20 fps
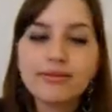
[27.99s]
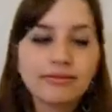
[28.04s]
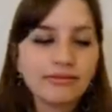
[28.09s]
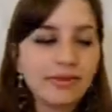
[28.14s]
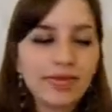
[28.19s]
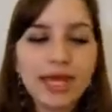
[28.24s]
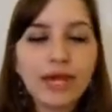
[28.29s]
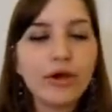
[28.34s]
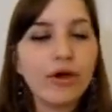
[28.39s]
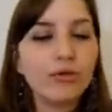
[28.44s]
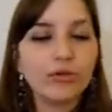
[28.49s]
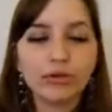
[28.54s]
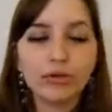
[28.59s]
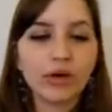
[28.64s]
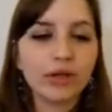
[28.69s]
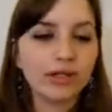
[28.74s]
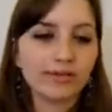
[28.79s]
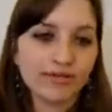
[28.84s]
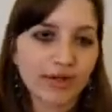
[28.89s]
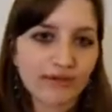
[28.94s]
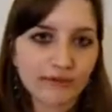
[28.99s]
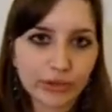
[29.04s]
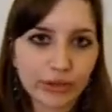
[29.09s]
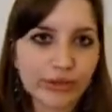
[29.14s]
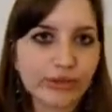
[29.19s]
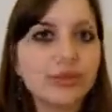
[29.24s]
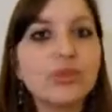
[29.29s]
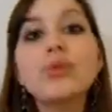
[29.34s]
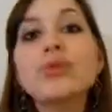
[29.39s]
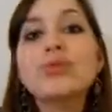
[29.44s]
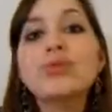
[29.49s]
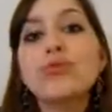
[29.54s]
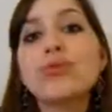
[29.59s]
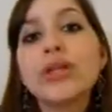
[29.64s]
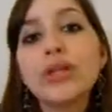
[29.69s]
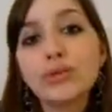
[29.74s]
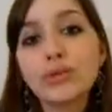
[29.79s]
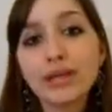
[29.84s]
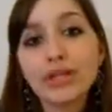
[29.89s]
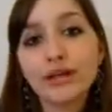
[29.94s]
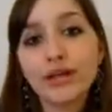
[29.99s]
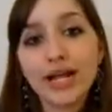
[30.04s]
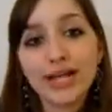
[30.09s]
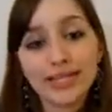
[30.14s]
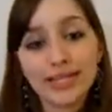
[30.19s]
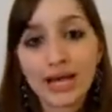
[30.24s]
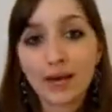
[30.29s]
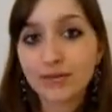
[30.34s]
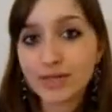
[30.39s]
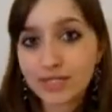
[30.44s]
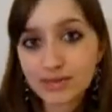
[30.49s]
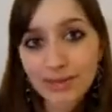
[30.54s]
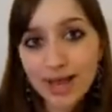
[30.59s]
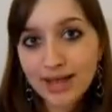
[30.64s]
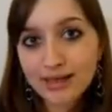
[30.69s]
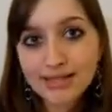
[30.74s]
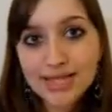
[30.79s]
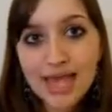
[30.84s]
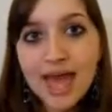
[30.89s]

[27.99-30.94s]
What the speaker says: They go through all of that for you, so it's really, really great in that respect.